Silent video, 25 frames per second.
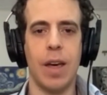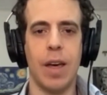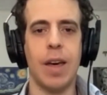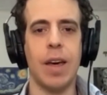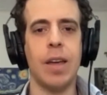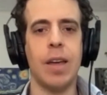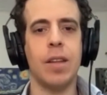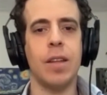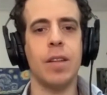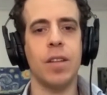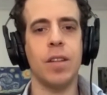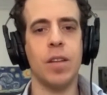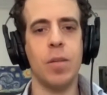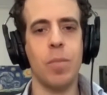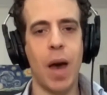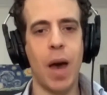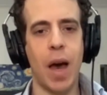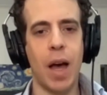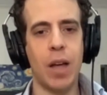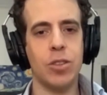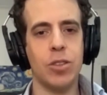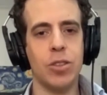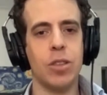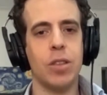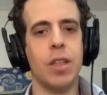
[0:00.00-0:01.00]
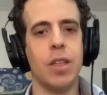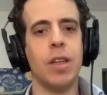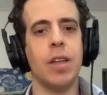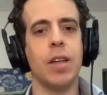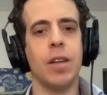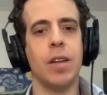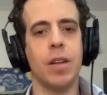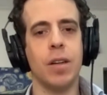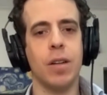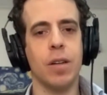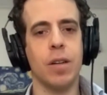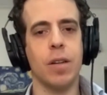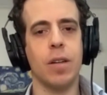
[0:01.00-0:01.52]
It is imagining
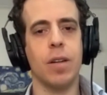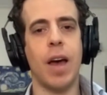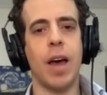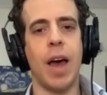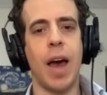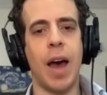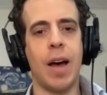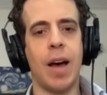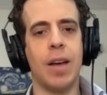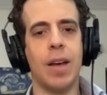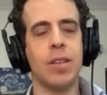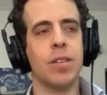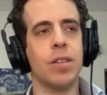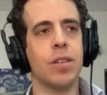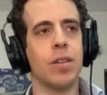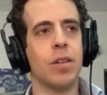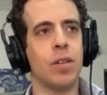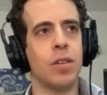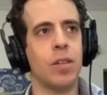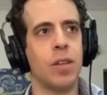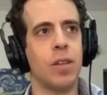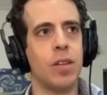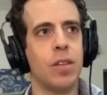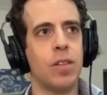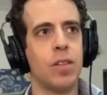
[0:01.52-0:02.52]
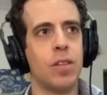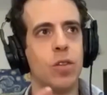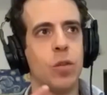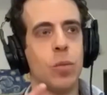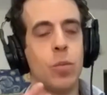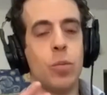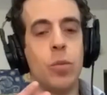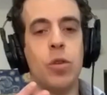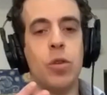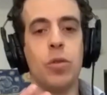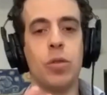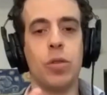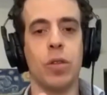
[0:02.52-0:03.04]
her as this
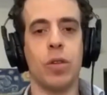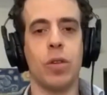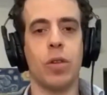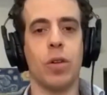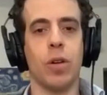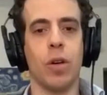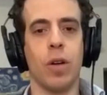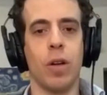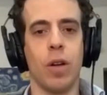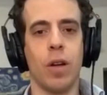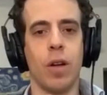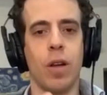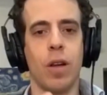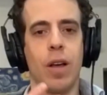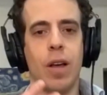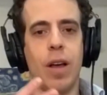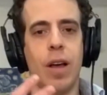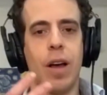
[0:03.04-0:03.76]
musical